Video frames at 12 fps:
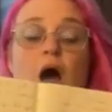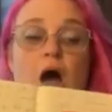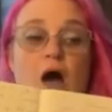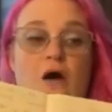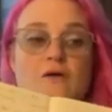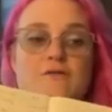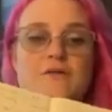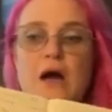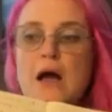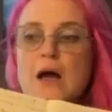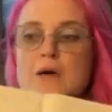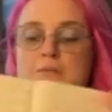of,
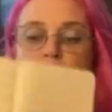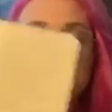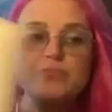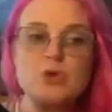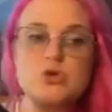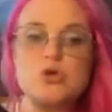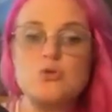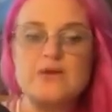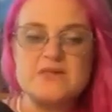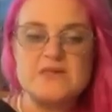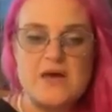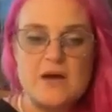
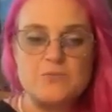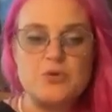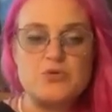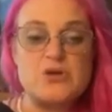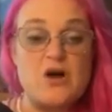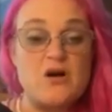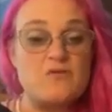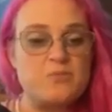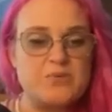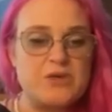examples of